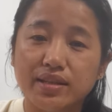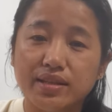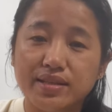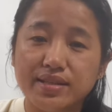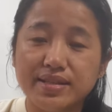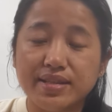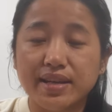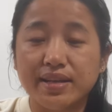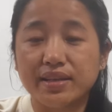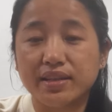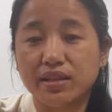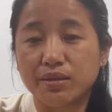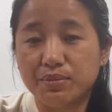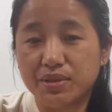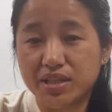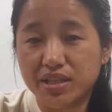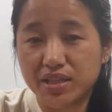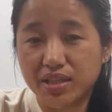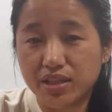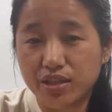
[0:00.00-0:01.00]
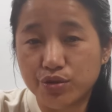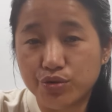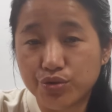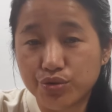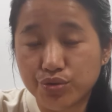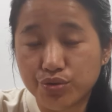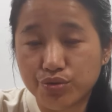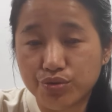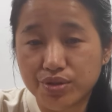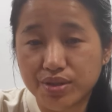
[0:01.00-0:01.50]
Standing Committee
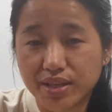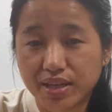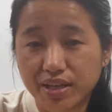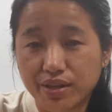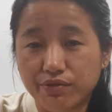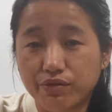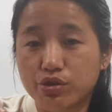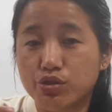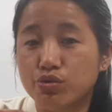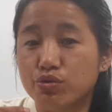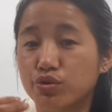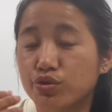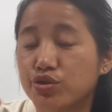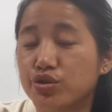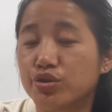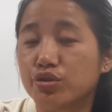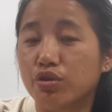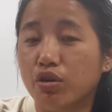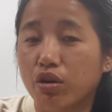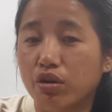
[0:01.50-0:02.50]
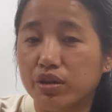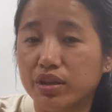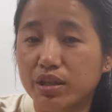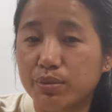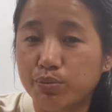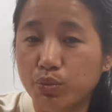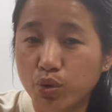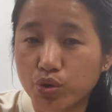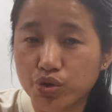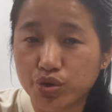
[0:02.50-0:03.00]
introduced a resolution on the
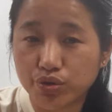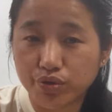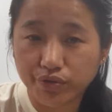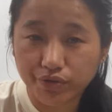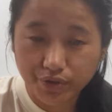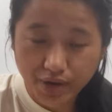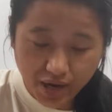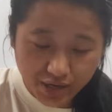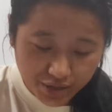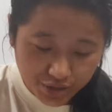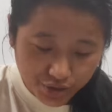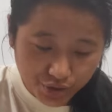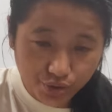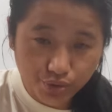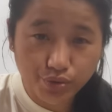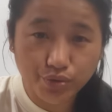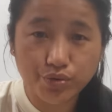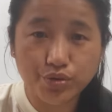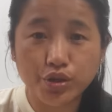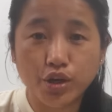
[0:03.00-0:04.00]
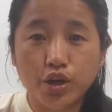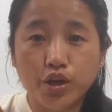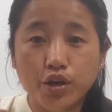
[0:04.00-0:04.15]
motion of gratitude